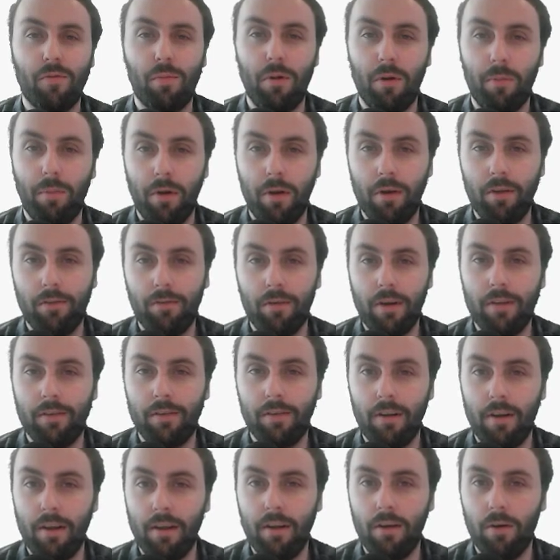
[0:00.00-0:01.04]
blog post
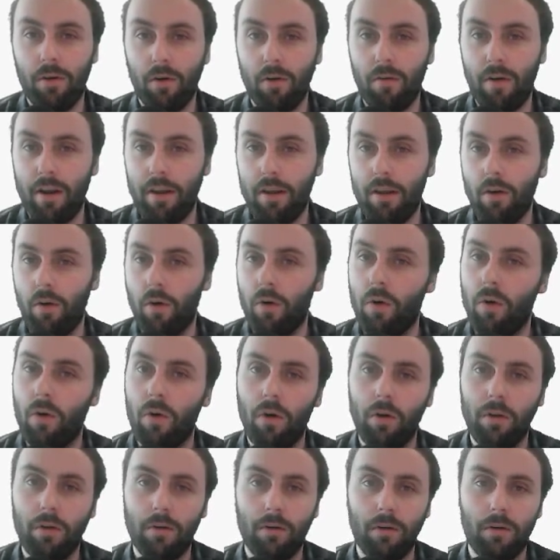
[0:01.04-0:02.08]
recently already,
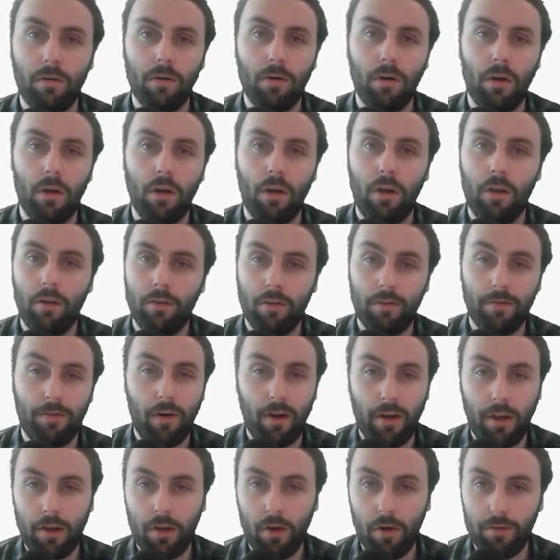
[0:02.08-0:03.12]
or you're just
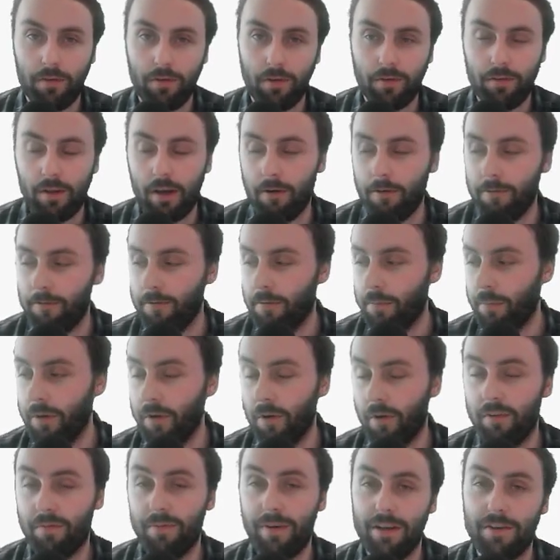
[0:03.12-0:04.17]
finding the odds yourself, but
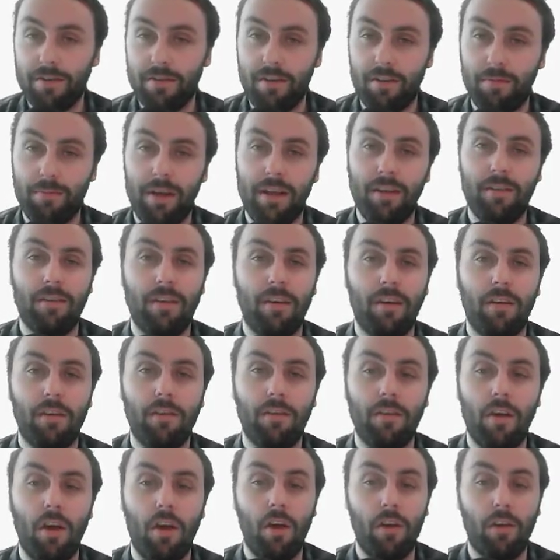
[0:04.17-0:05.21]
the OddsMatcher just makes
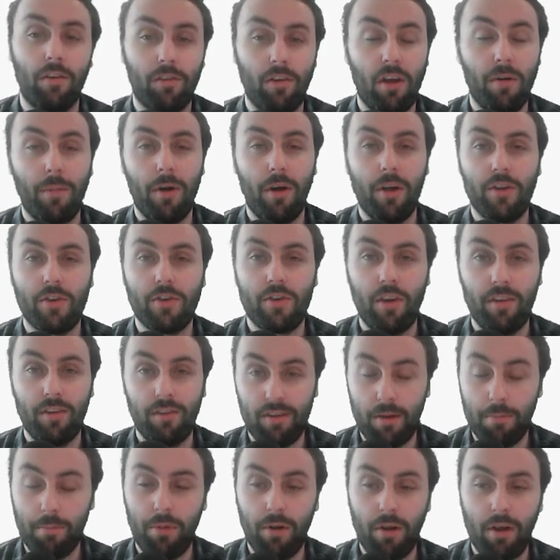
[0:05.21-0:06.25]
things so much
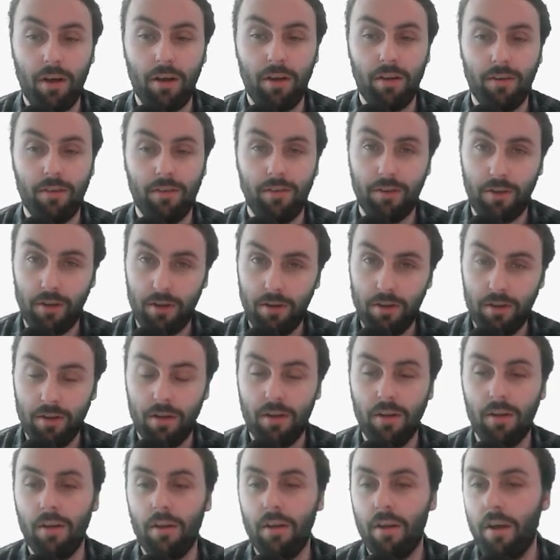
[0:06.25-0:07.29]
simpler to do.
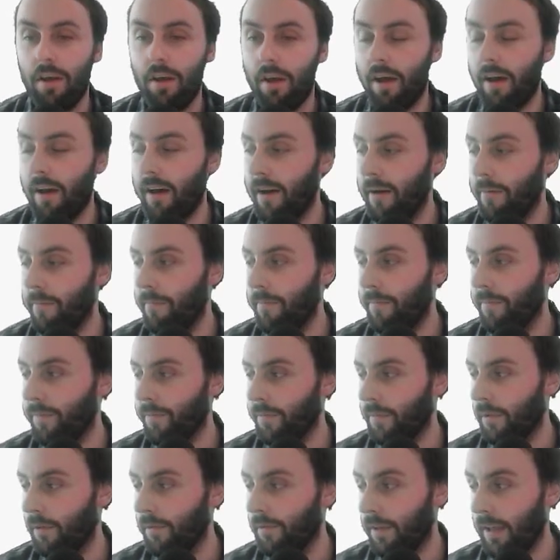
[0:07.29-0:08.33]

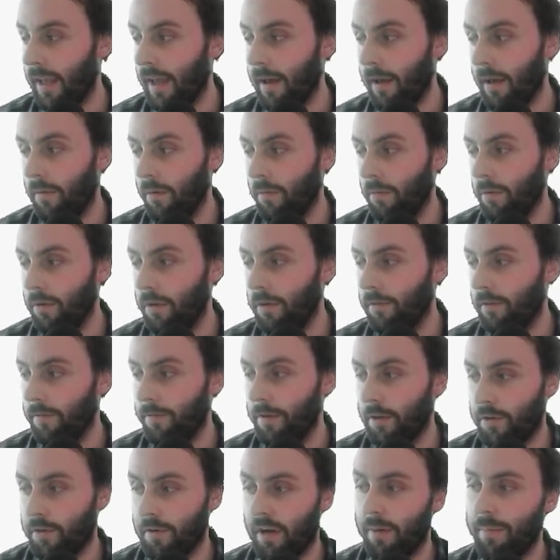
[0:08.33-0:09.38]
So yeah, use it
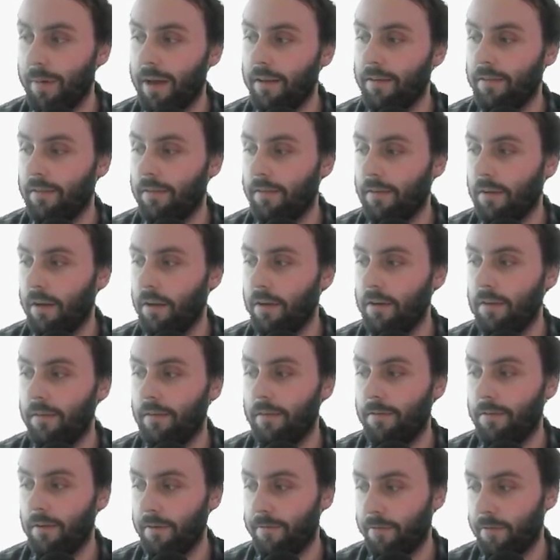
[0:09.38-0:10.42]
for your trigger bets and use
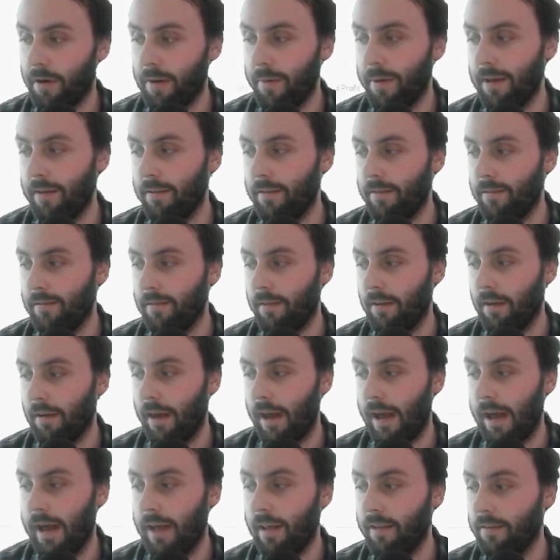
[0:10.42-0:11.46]
it for your free bets,
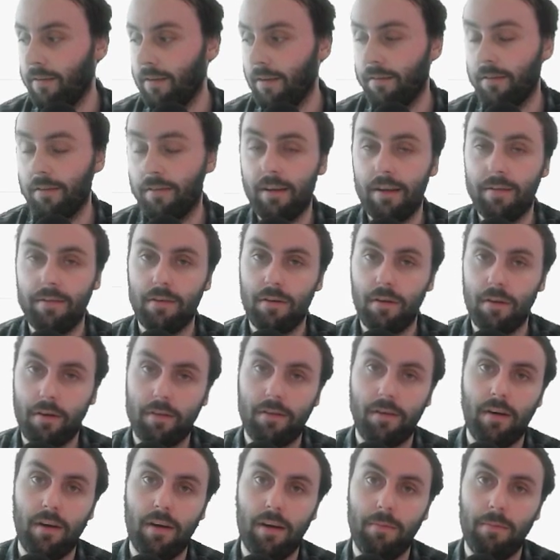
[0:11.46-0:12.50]
and it just saves you a lot
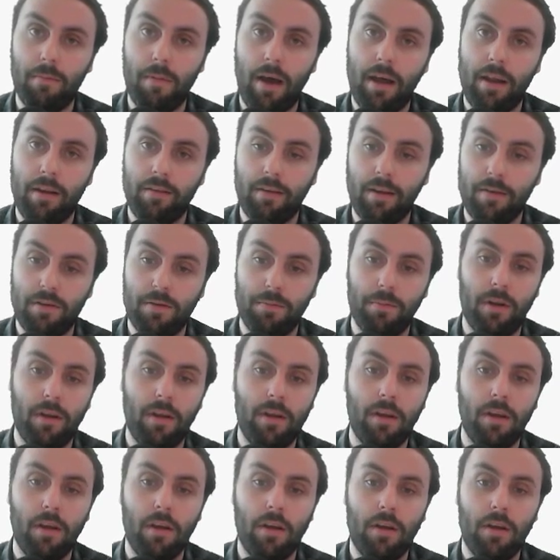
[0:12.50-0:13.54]
of time and it saves you money.